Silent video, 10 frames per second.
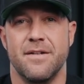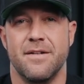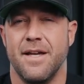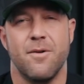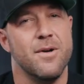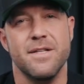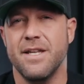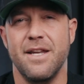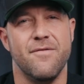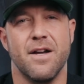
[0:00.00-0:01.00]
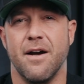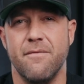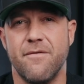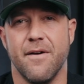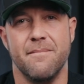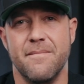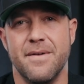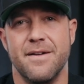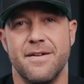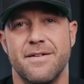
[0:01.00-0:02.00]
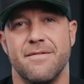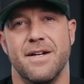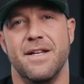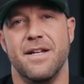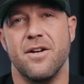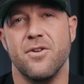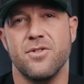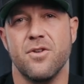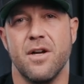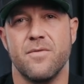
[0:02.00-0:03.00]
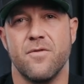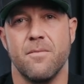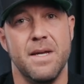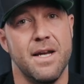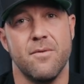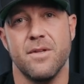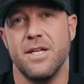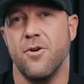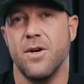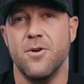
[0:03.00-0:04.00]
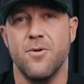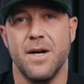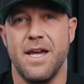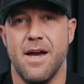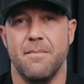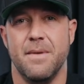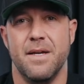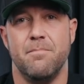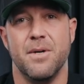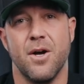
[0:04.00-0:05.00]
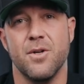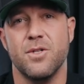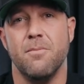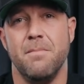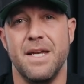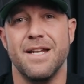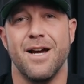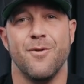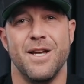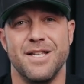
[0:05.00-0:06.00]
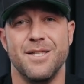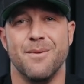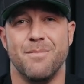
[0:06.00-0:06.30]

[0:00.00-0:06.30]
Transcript: Like, where does that even come from? Right. And it also comes from me not really knowing who I am, but also me not raising the